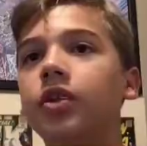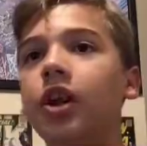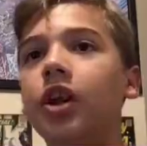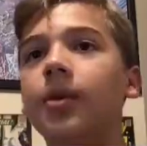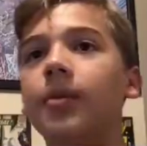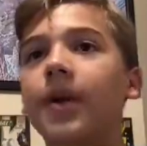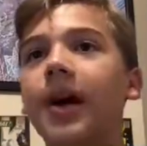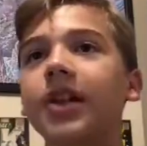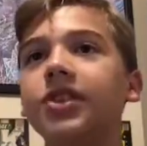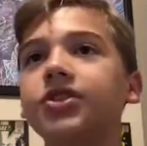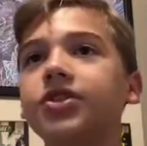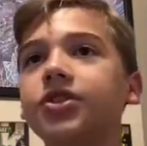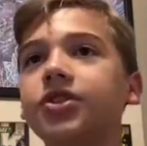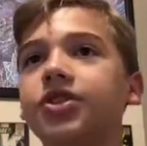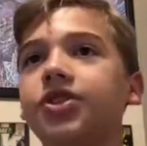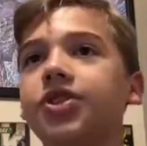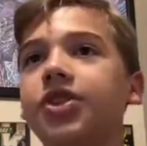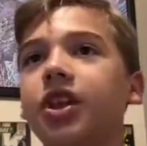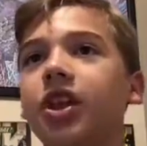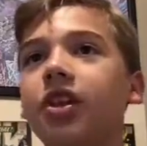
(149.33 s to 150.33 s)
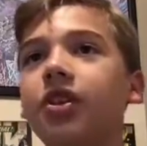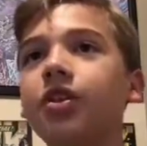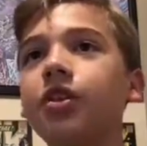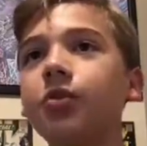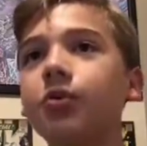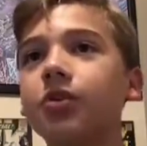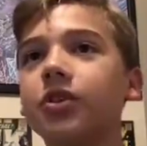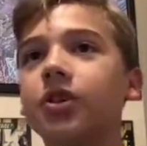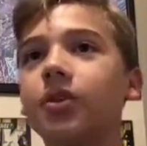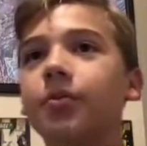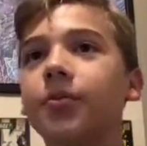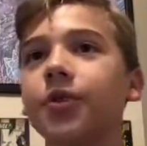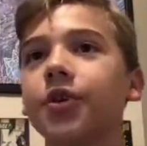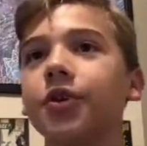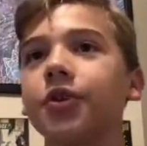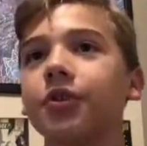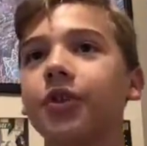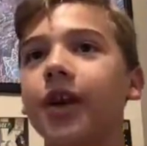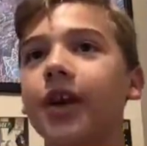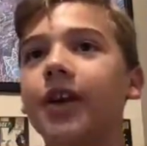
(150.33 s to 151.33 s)
Dang, I'm actually chilling with the
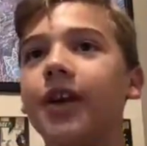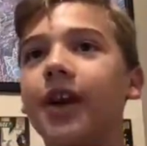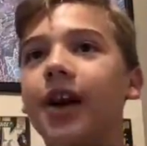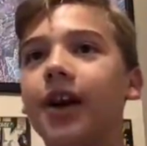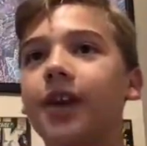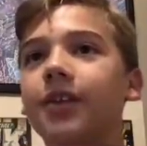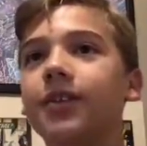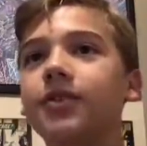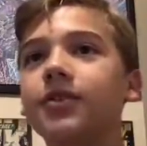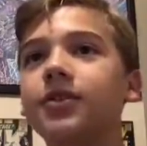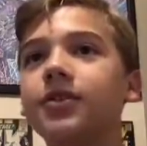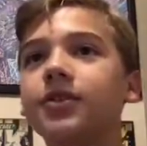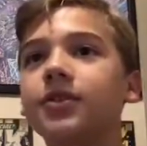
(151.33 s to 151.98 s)
Merc right now.